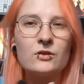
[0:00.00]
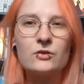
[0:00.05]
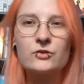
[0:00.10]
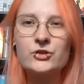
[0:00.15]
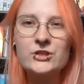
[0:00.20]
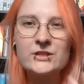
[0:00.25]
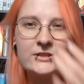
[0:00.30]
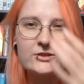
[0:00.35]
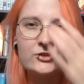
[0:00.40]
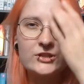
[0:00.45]

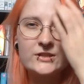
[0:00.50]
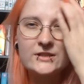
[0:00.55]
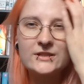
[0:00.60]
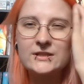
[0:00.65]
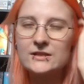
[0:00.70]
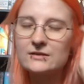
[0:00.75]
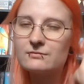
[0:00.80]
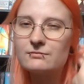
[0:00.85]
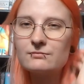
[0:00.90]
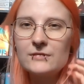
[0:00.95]
she's just
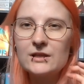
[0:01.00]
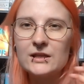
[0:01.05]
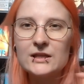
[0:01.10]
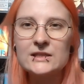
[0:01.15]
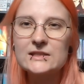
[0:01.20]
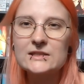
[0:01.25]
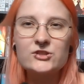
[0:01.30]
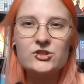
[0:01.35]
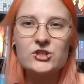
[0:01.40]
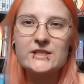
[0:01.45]

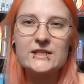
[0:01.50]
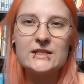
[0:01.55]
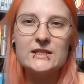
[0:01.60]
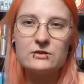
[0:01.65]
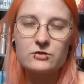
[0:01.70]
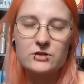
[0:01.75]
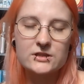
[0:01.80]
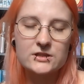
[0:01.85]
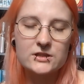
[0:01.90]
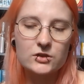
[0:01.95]
it's just
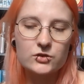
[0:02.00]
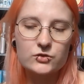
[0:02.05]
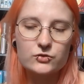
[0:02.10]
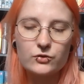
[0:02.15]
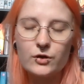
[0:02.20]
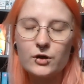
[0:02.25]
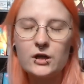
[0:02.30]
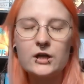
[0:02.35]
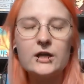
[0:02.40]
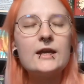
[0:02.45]
interesting to
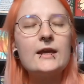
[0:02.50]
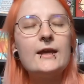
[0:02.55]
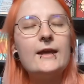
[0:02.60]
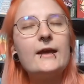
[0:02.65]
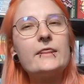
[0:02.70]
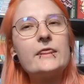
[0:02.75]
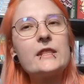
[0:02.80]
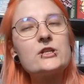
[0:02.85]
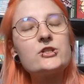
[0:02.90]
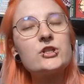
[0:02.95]
her.
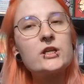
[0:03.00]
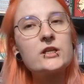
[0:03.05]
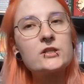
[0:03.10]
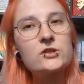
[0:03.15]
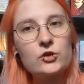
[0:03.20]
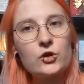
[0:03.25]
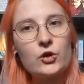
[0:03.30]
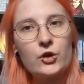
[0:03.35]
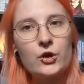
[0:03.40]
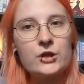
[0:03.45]
And then she
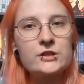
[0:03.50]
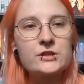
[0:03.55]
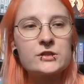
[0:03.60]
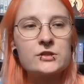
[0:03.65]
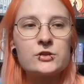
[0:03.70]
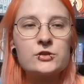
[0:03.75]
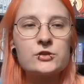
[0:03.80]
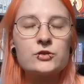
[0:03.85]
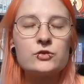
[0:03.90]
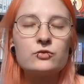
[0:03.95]
gets
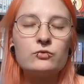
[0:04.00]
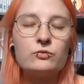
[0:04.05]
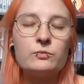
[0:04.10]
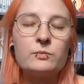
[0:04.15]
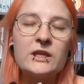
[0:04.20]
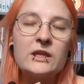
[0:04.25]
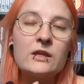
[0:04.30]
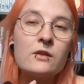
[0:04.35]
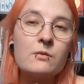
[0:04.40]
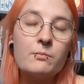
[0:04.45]
cursed to
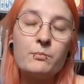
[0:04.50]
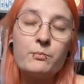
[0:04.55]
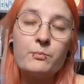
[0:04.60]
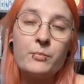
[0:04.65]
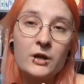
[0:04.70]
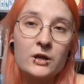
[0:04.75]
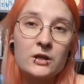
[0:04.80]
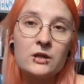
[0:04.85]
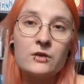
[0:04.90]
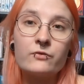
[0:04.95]
be in the
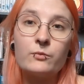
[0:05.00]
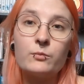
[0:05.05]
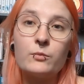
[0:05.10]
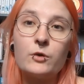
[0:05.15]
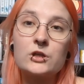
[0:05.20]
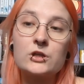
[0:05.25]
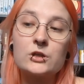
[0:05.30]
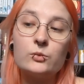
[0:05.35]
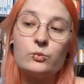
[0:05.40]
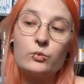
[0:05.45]
body of a
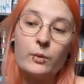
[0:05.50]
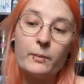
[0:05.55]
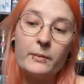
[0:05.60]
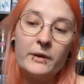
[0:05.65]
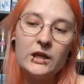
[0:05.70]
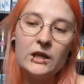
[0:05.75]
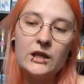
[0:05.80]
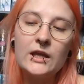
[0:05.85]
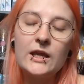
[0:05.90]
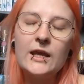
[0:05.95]
mortal
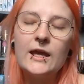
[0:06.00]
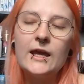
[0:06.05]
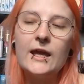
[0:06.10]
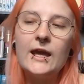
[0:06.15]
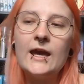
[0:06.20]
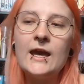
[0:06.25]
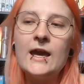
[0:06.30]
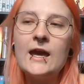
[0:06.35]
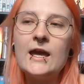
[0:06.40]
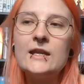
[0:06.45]
woman,
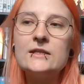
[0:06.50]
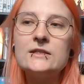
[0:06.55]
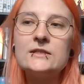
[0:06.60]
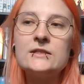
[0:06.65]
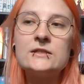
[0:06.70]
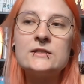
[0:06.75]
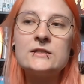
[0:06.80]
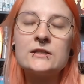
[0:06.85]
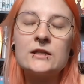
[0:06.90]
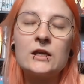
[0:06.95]

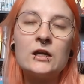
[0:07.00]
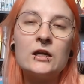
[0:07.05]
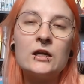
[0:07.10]
and